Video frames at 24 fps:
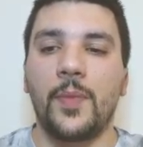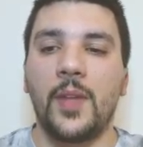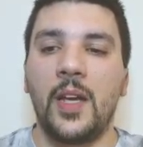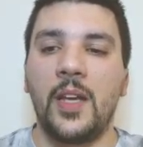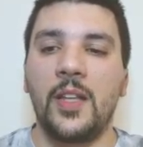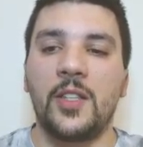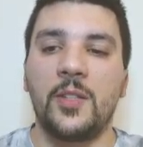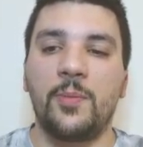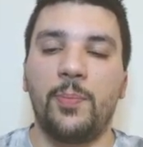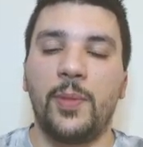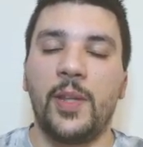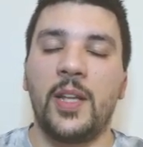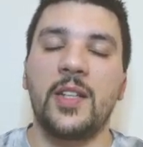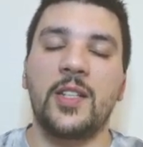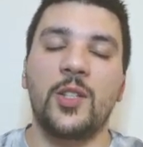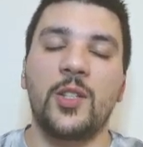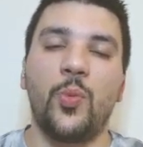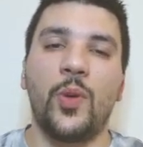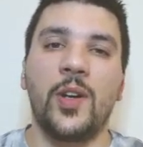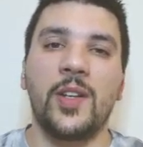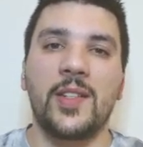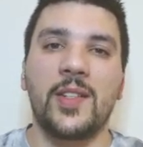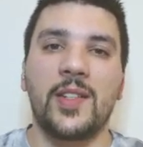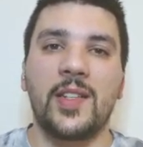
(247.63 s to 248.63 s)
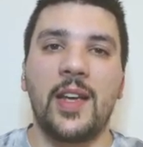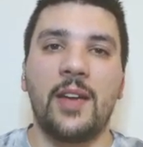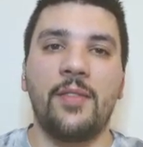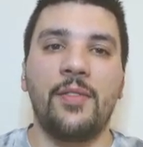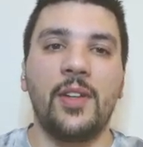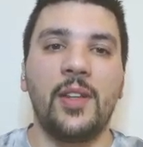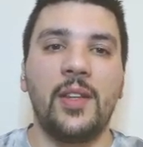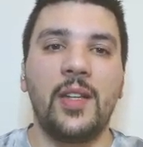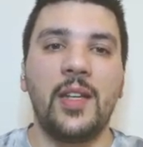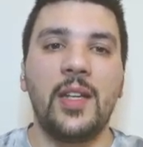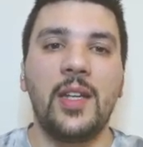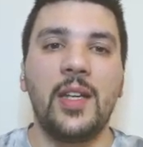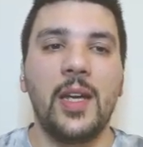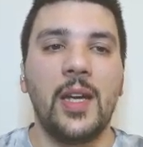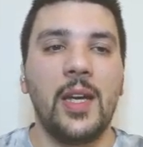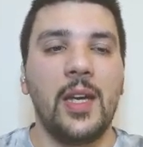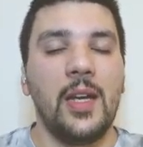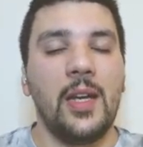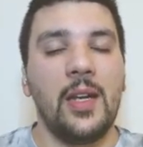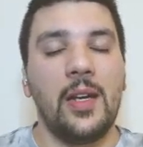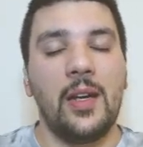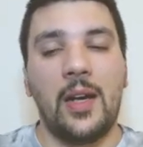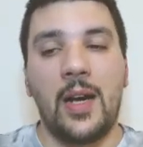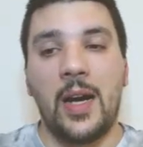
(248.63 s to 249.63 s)
It's plus one seventy.
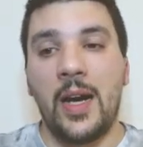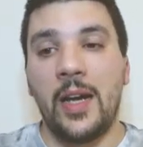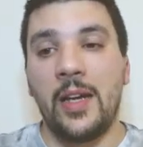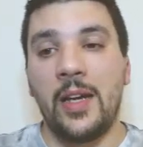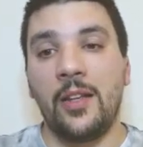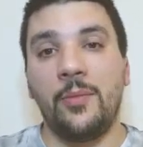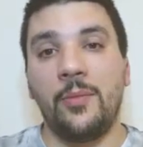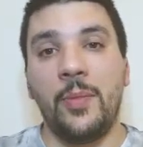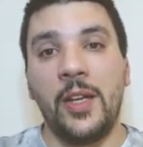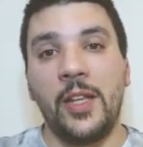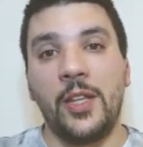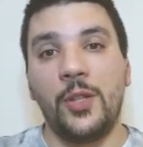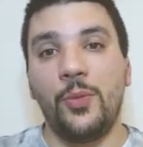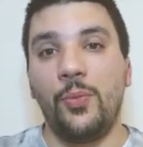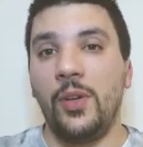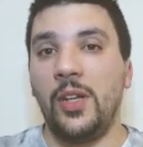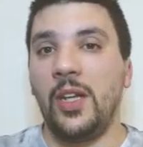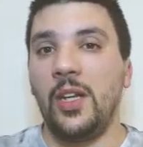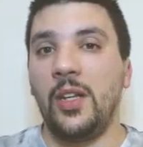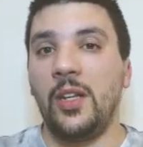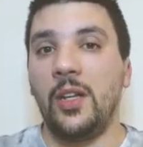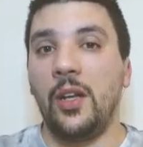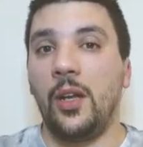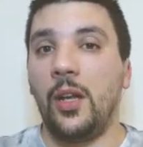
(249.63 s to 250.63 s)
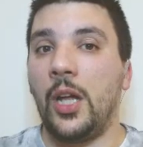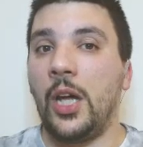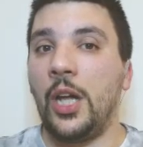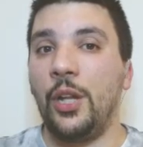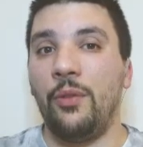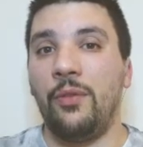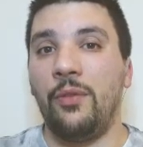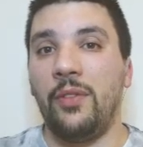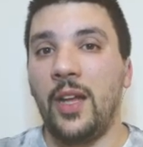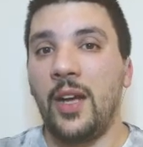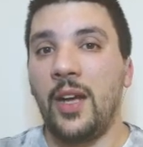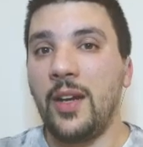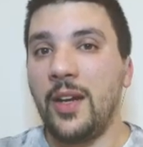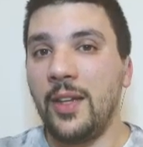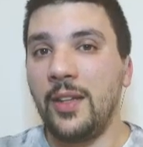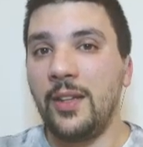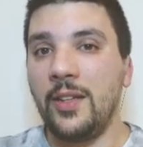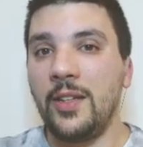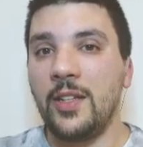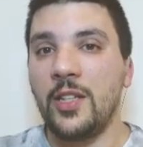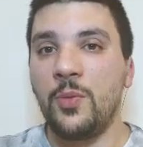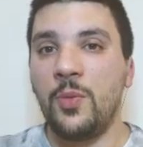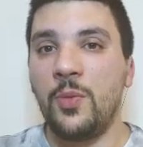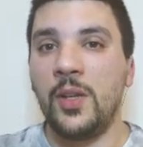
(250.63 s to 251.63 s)
I admit we need a lot of luck in
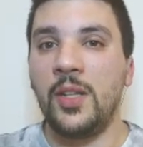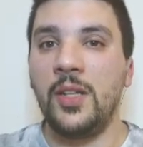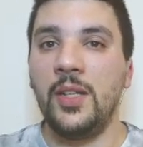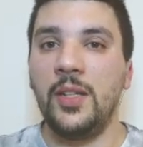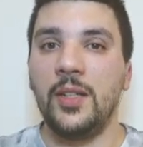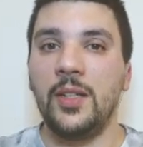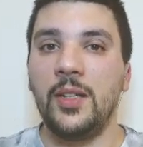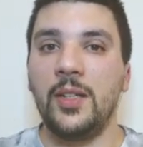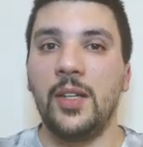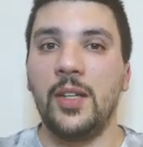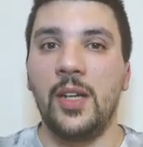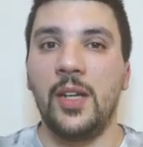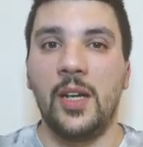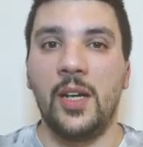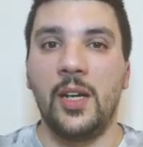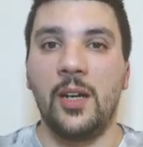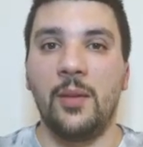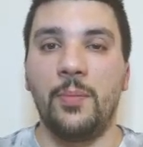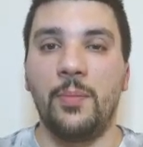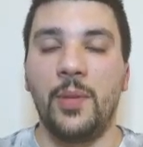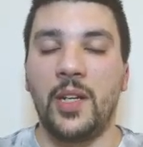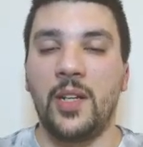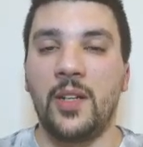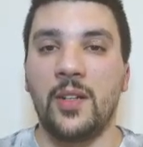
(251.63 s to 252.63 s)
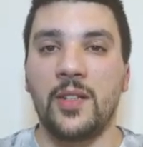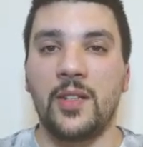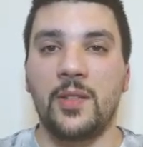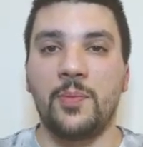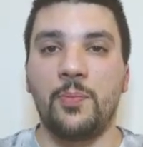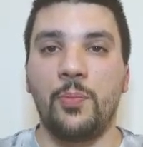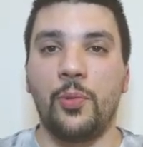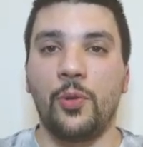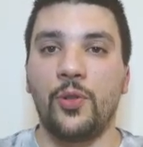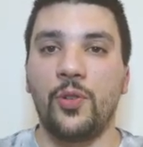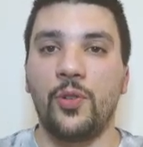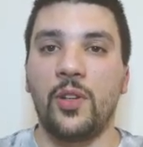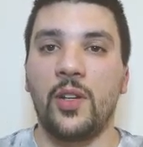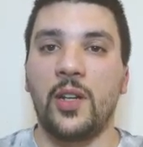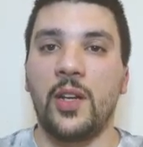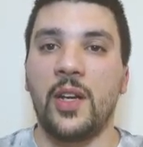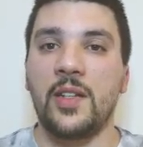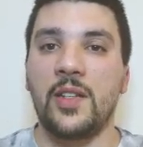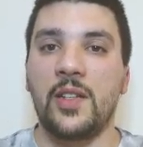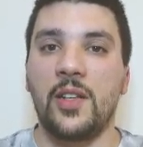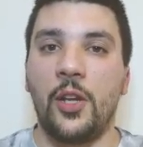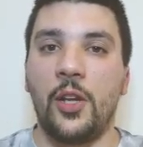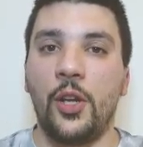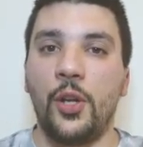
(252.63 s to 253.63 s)
this one, uh, because Portugal
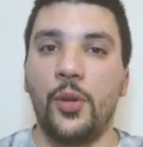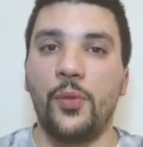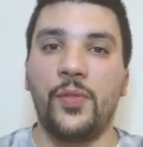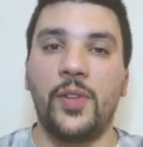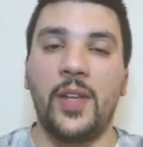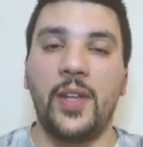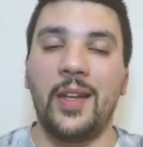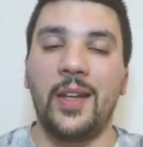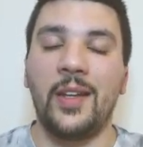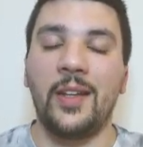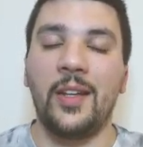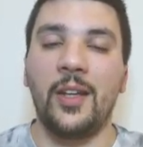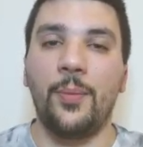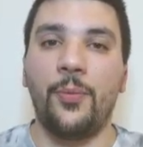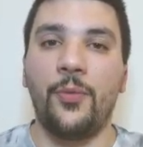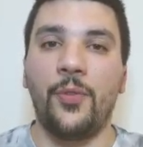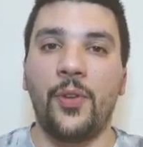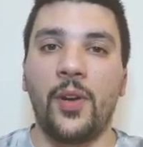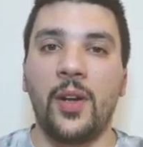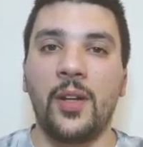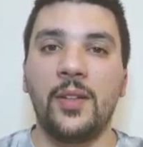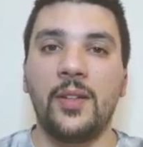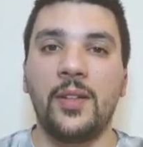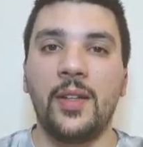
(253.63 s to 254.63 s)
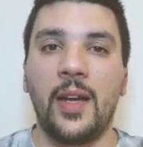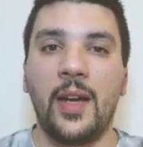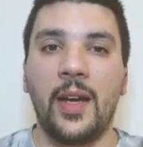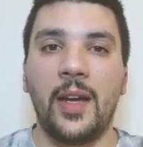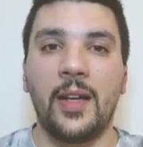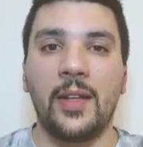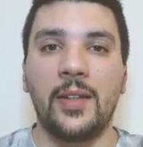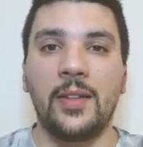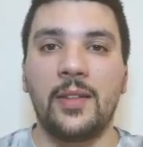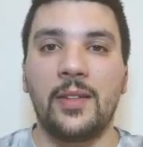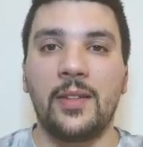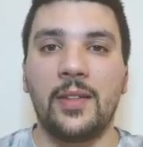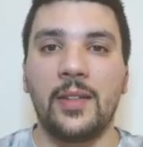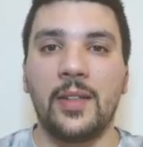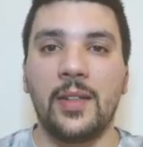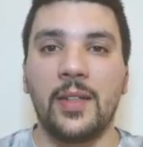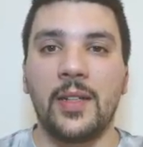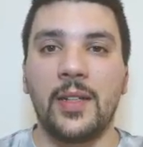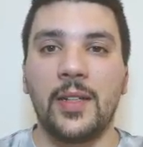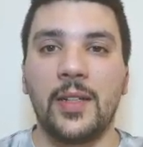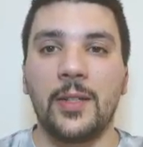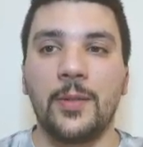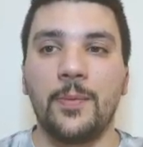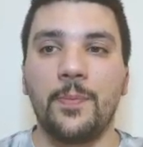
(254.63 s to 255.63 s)
has a lot of talent up front, and
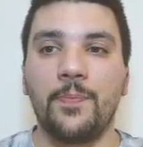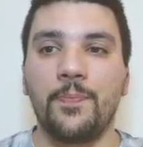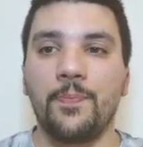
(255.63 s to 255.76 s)
uh,